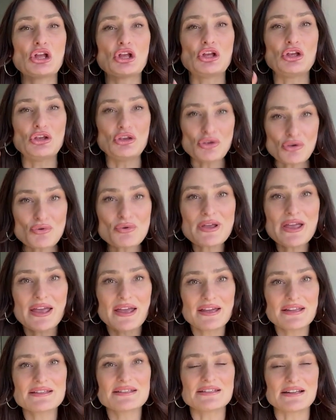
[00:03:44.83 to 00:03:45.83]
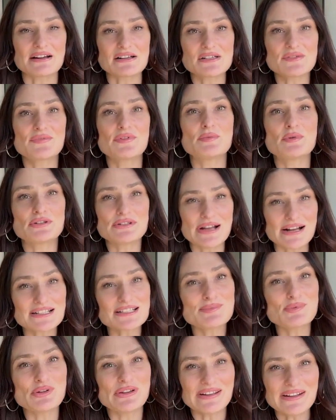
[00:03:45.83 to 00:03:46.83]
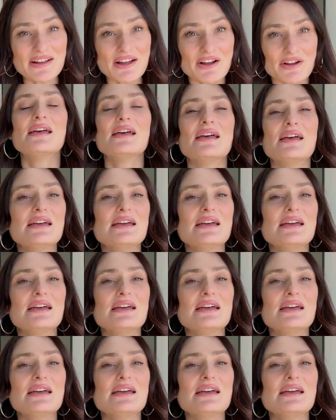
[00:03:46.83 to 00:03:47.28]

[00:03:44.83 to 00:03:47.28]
you can deduct from your taxable income.